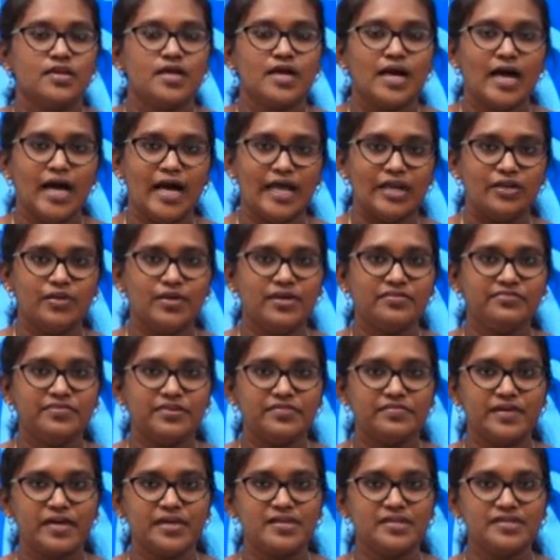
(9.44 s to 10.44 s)
Hello
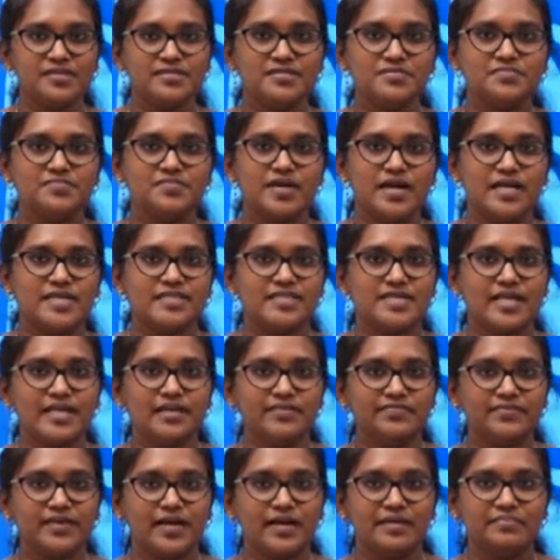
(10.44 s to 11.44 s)
everyone,
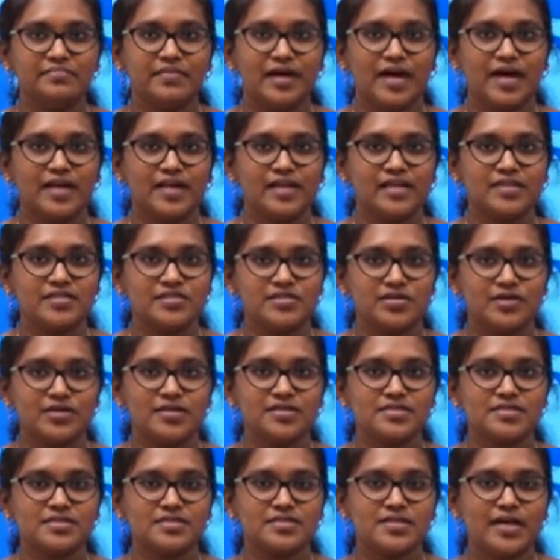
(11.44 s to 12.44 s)
myself I am Marlene
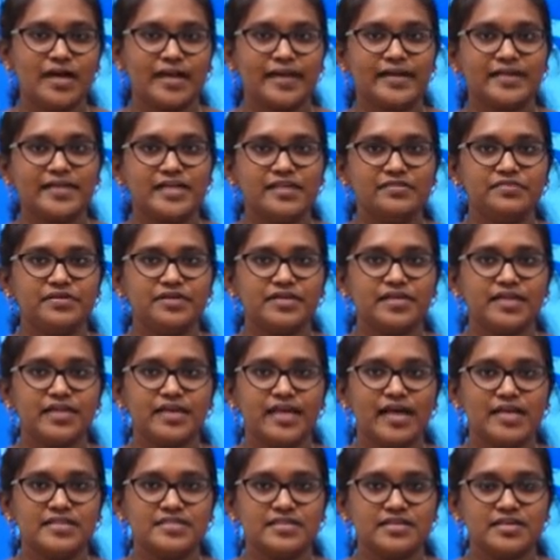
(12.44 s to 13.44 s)
Joyce, currently working
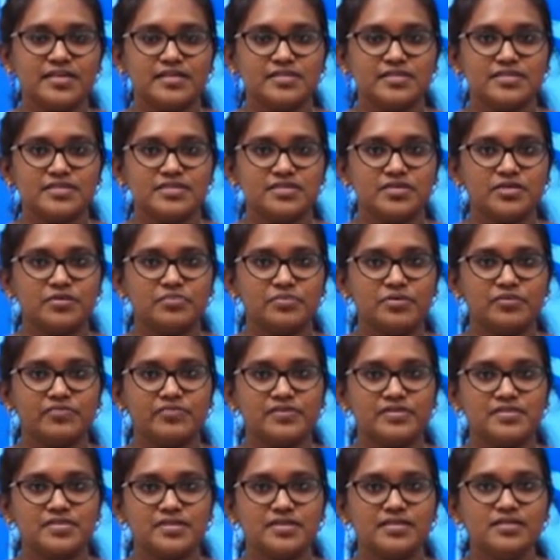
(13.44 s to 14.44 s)
as an assistant
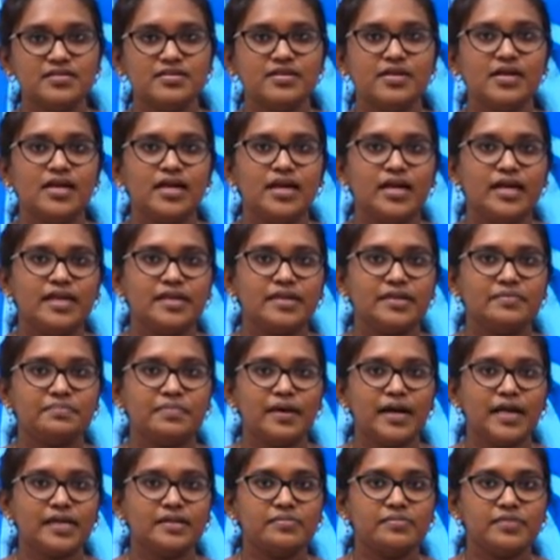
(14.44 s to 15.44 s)
professor in
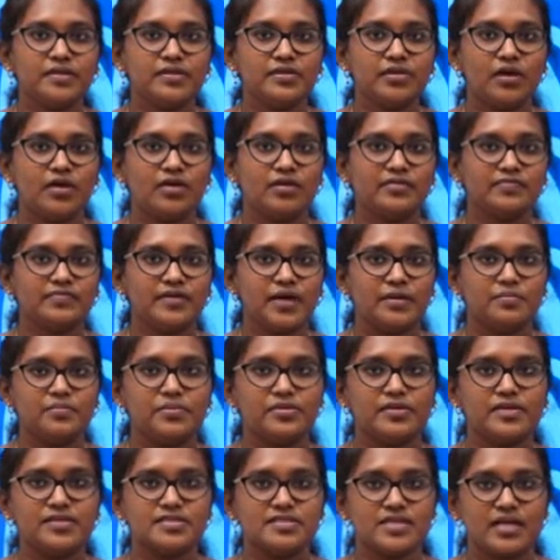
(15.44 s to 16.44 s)
Department of
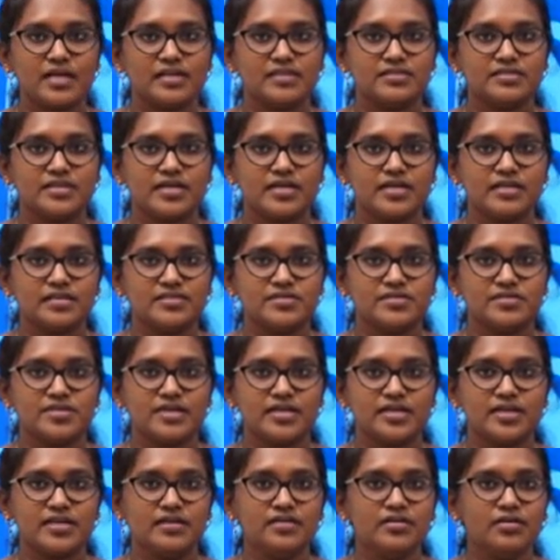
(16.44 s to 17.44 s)
Computer Science and
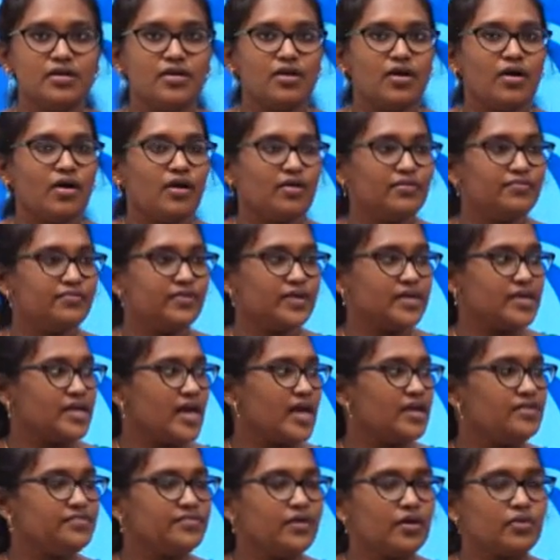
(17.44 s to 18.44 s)
Engineering of
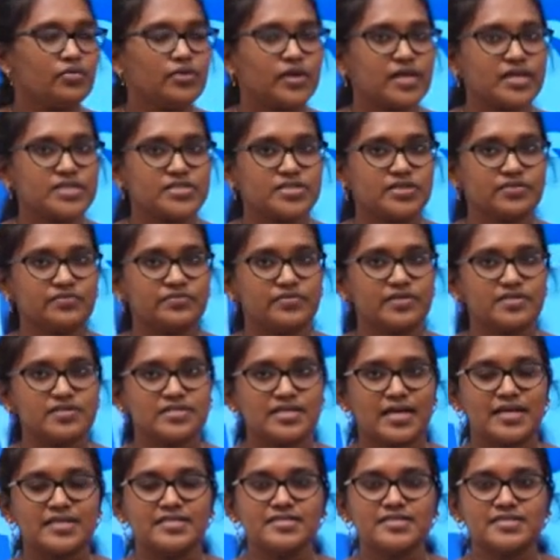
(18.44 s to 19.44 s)
Vigyan Foundation for
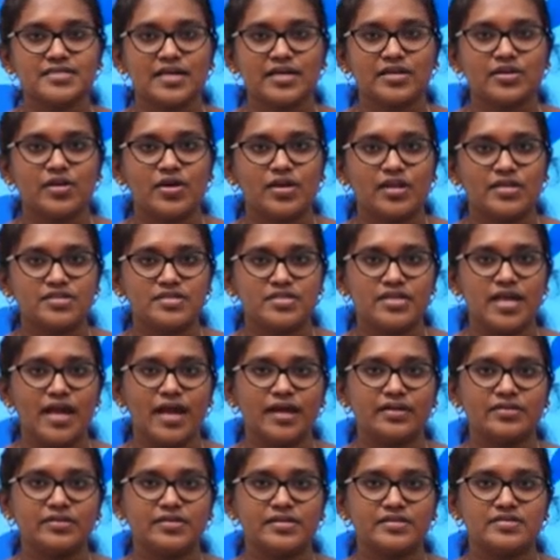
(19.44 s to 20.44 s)
Science, Technology
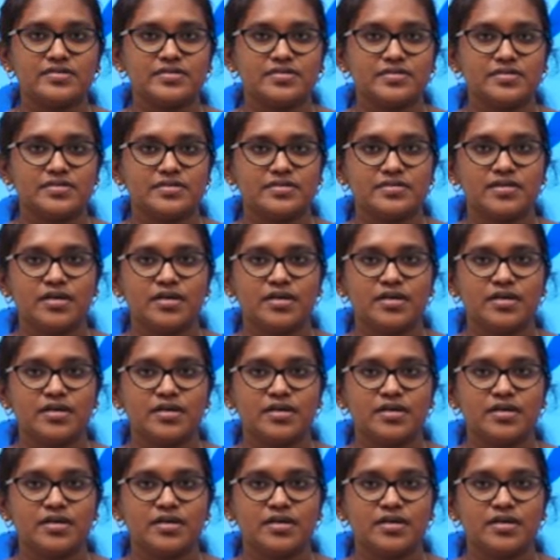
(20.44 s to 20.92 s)
and Research.